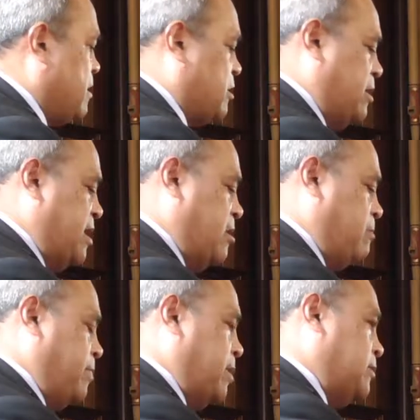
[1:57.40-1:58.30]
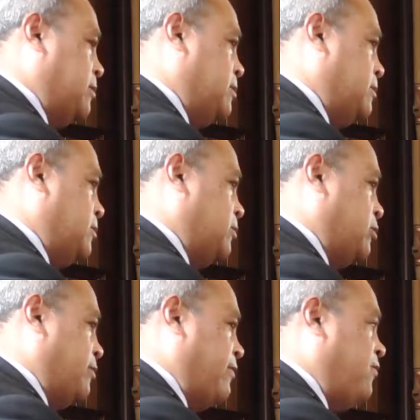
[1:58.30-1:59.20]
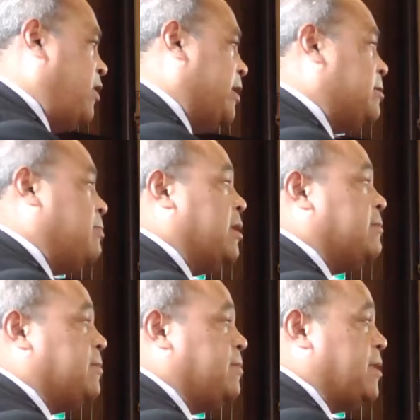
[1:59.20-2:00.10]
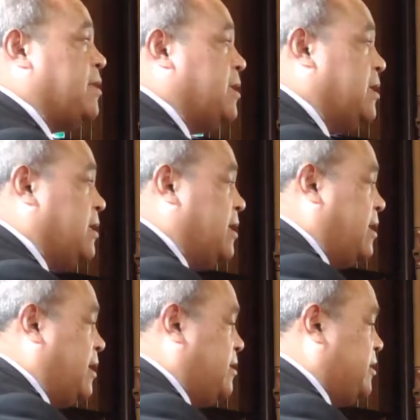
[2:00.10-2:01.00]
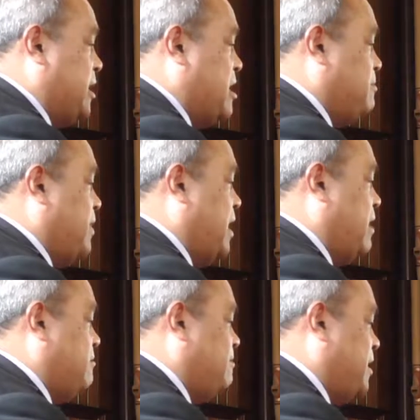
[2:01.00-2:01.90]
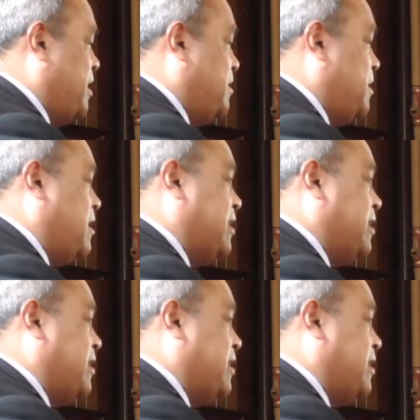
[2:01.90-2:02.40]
I couldn't help but sort of reflect a bit as a young man in the